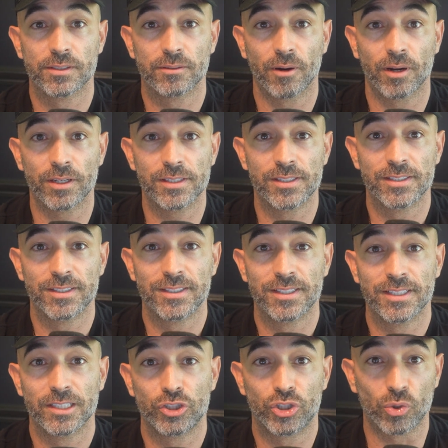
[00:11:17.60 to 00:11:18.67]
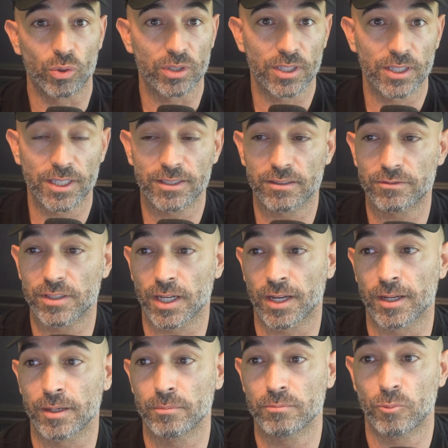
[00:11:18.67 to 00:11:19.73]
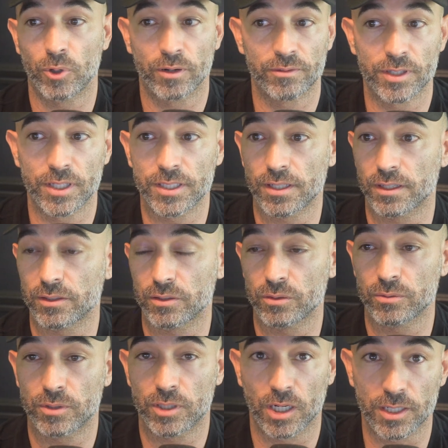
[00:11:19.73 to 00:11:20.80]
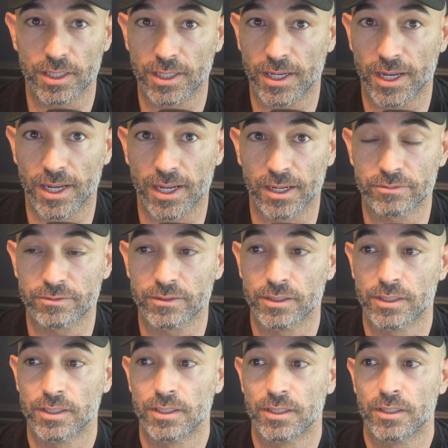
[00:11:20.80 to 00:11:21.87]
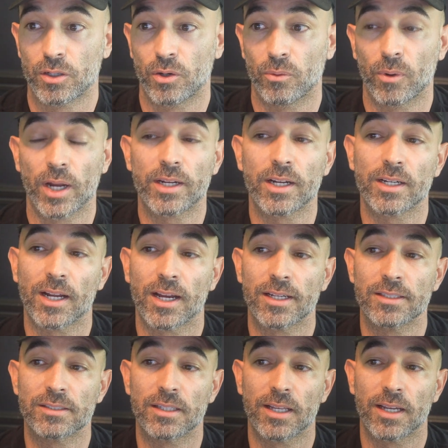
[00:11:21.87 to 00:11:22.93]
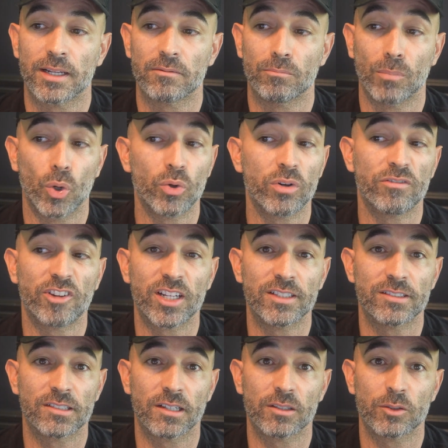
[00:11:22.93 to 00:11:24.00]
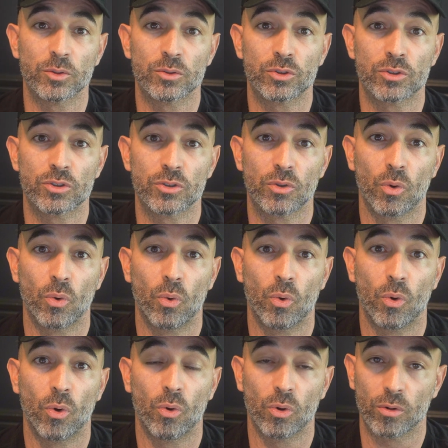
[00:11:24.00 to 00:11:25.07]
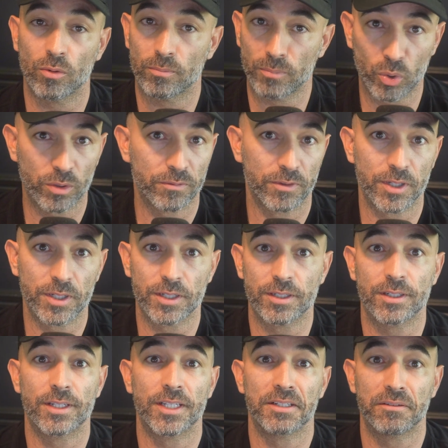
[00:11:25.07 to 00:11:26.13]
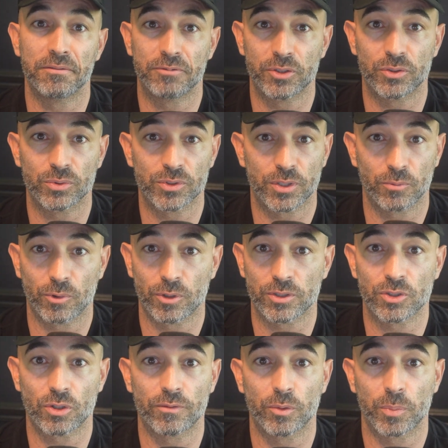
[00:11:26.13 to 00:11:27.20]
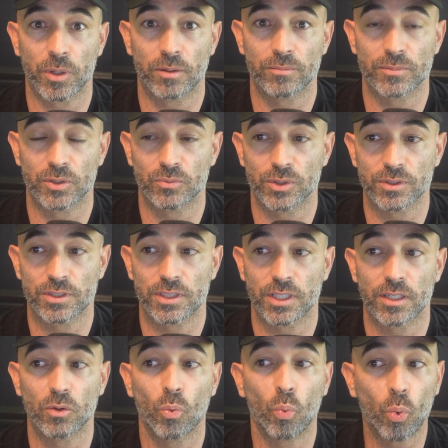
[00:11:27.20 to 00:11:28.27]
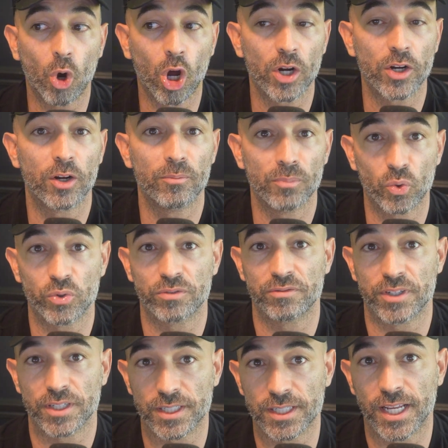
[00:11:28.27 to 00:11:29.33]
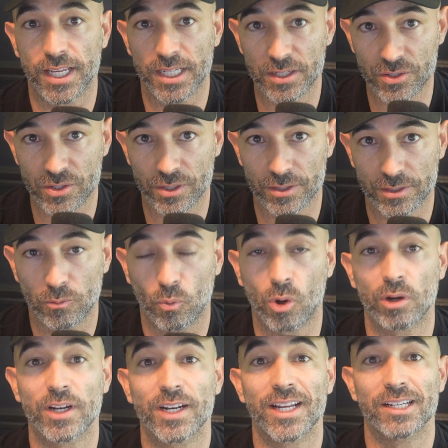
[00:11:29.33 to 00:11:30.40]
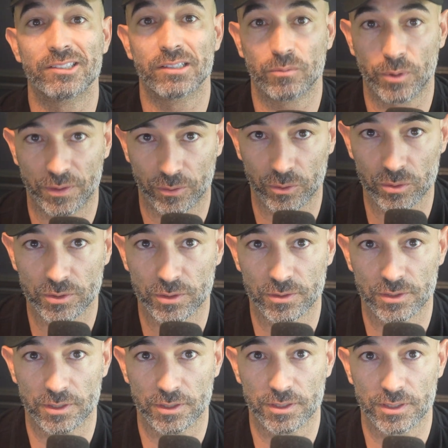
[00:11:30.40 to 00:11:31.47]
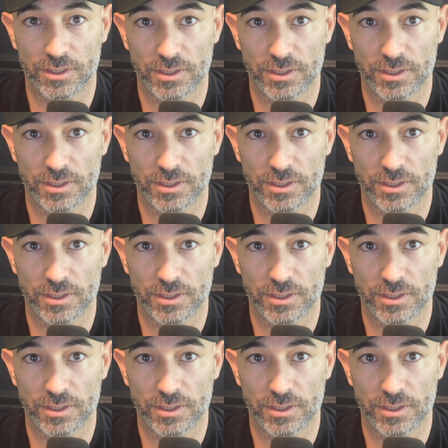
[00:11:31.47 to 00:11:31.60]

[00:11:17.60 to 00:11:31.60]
right? Shorten the length of time, whatever they tell you, cut it in half. Recognize that motivated sellers or motivated individuals that want to solve their problems in real estate want a motivated agent, want an agent with urgency.